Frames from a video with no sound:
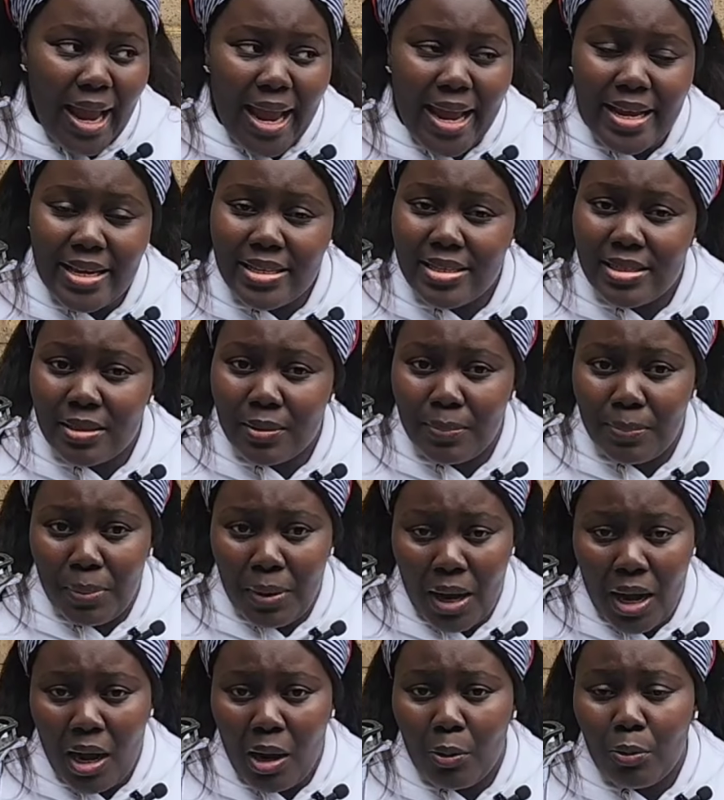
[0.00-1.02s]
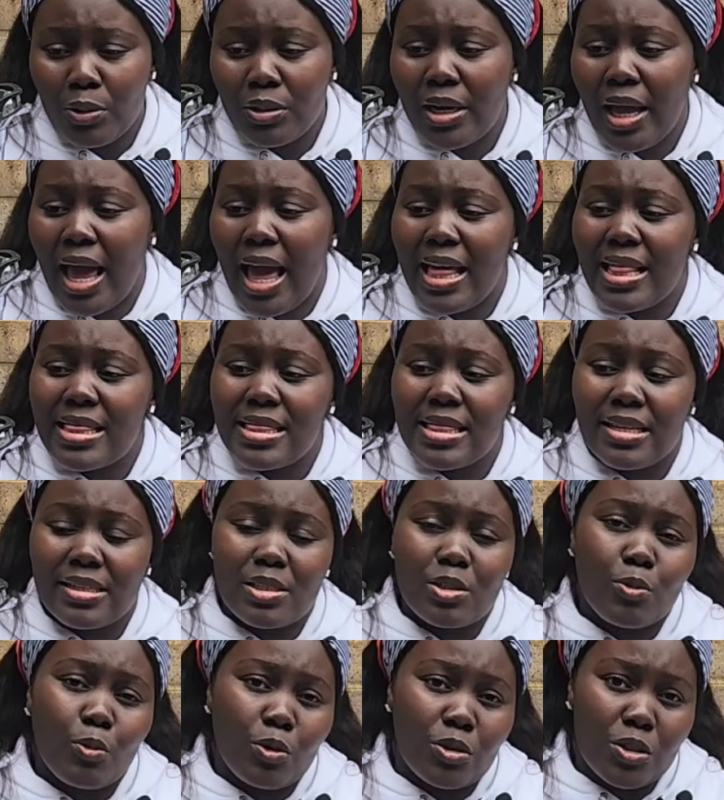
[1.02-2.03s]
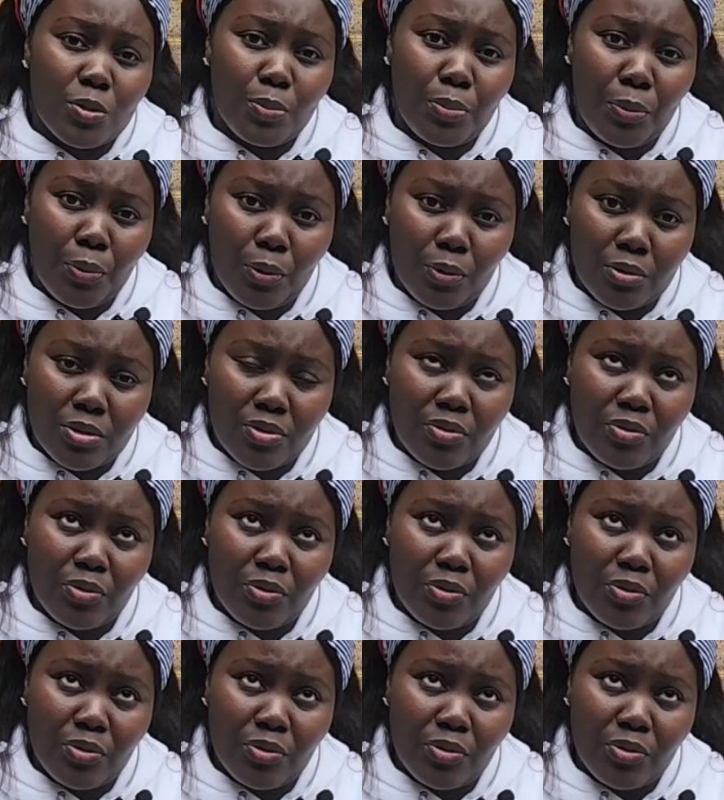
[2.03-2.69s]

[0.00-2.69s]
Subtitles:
£80, and this was bought